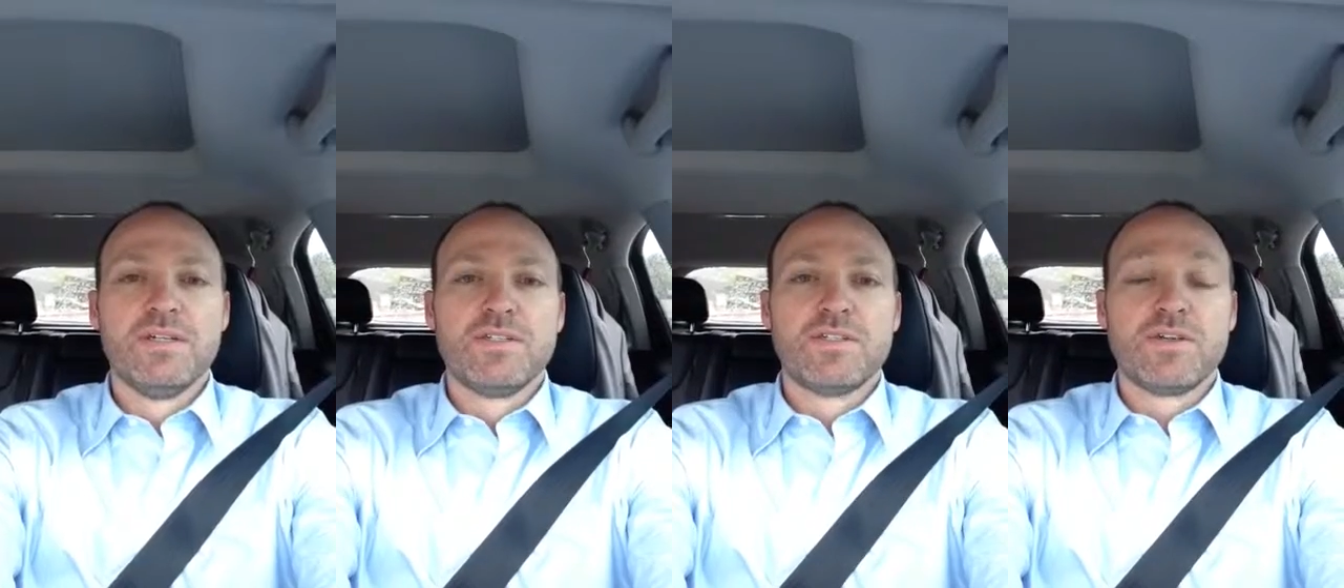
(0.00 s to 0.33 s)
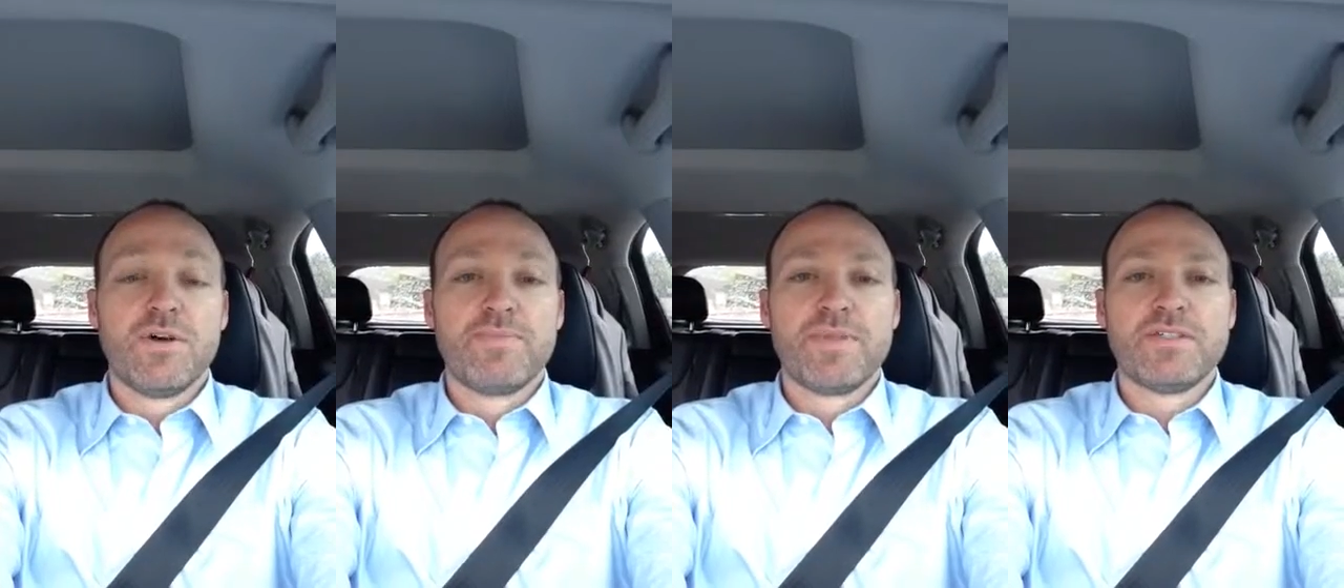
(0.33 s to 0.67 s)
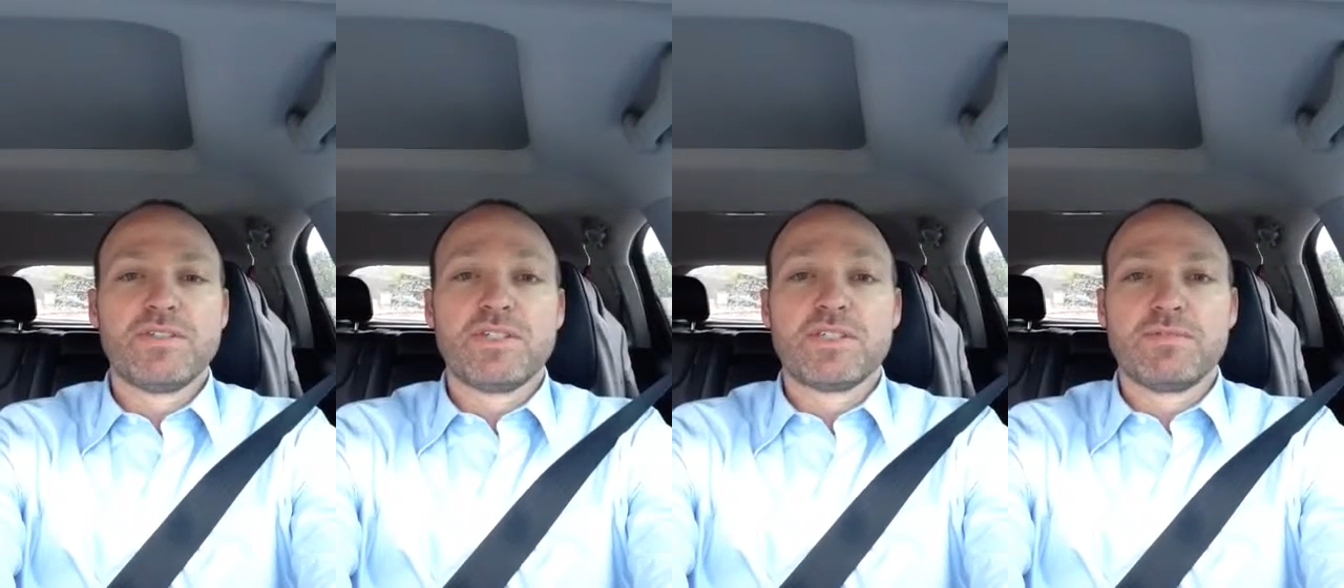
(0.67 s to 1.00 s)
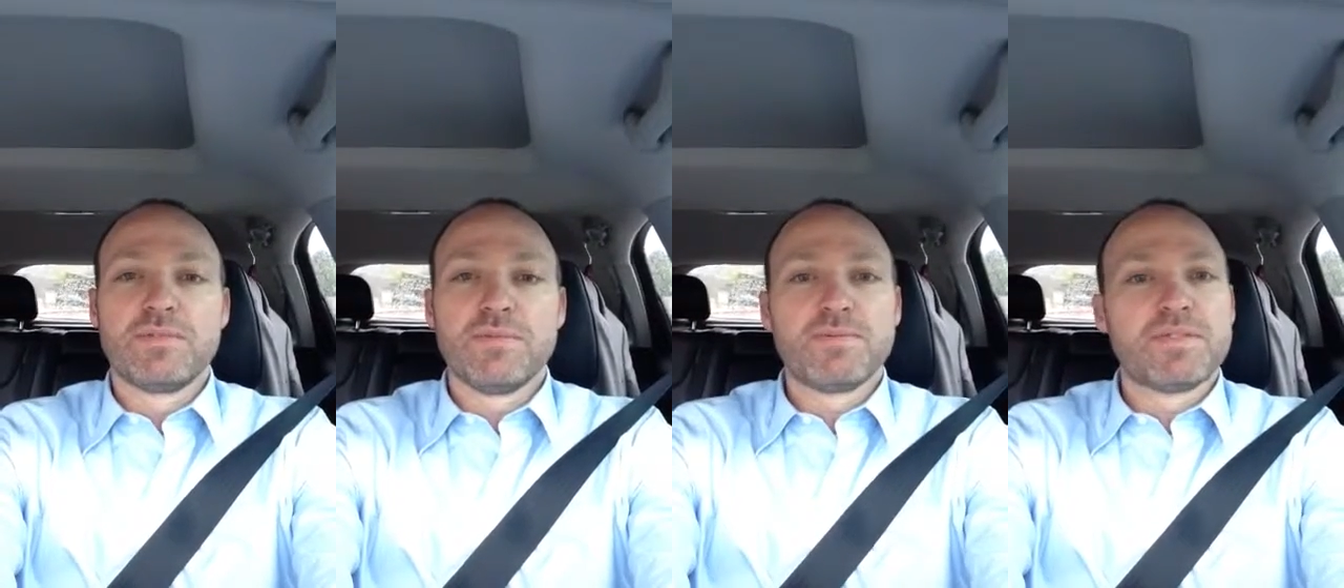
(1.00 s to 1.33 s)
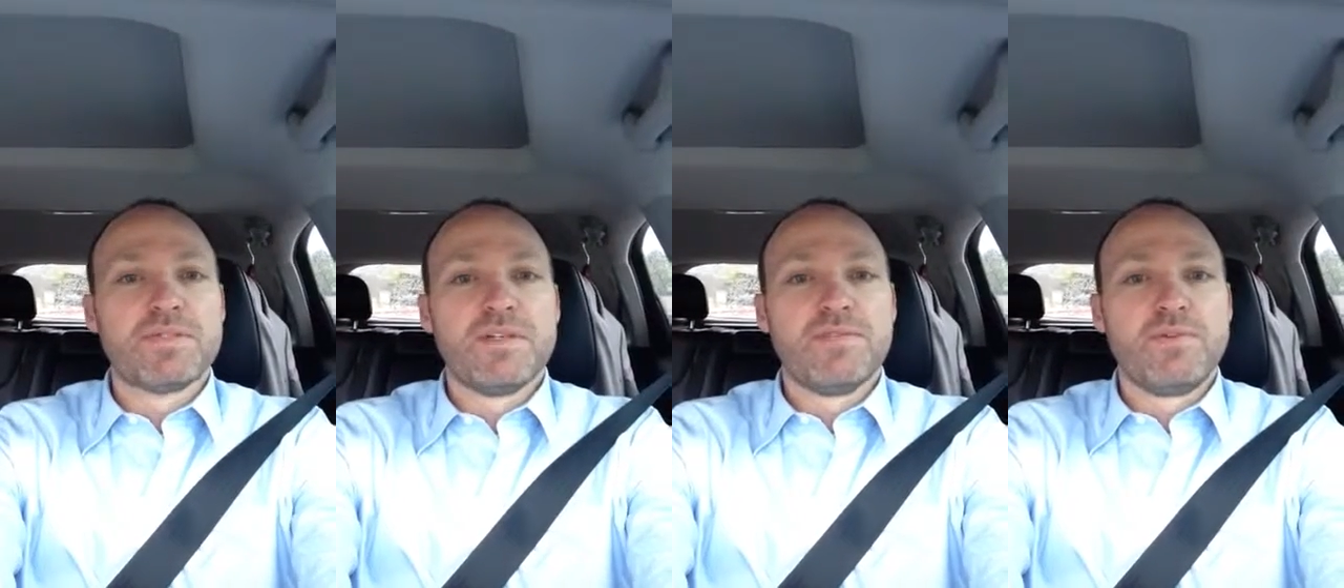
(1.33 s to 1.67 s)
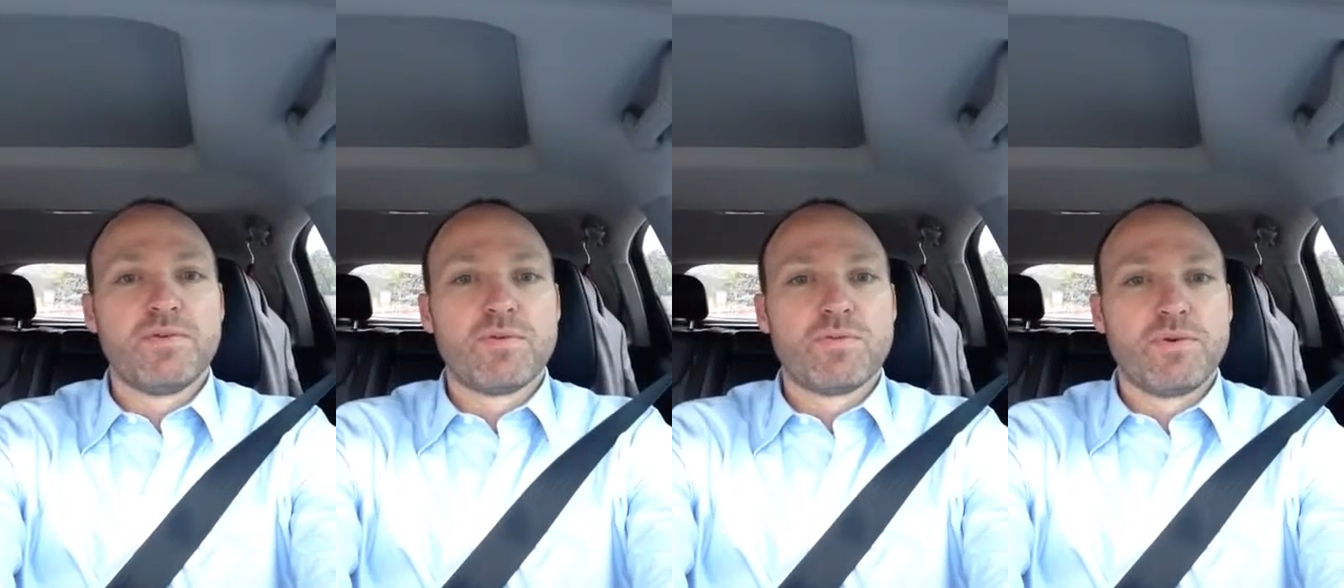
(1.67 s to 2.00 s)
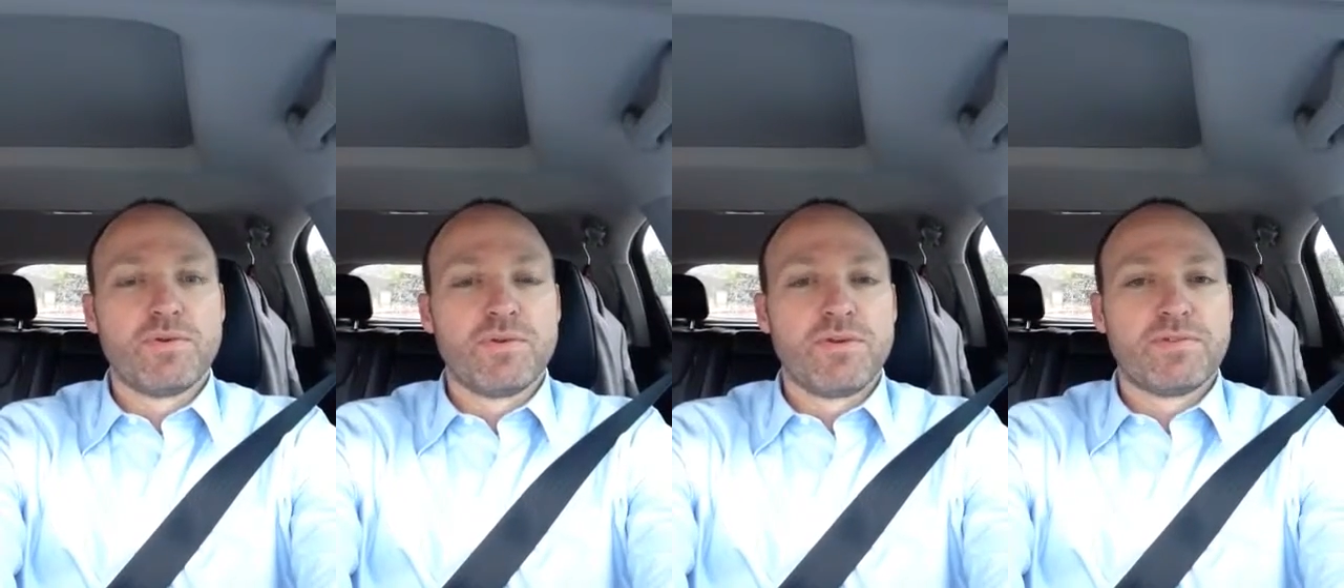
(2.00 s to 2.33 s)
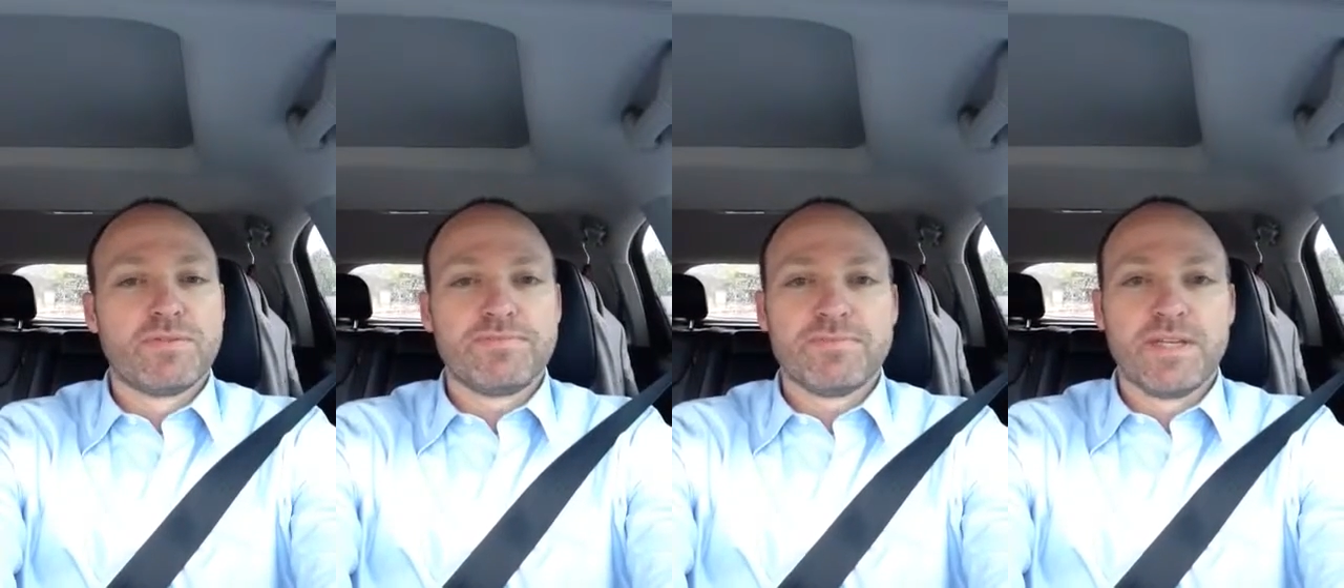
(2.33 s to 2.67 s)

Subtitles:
So these are just some tips if you were pulled over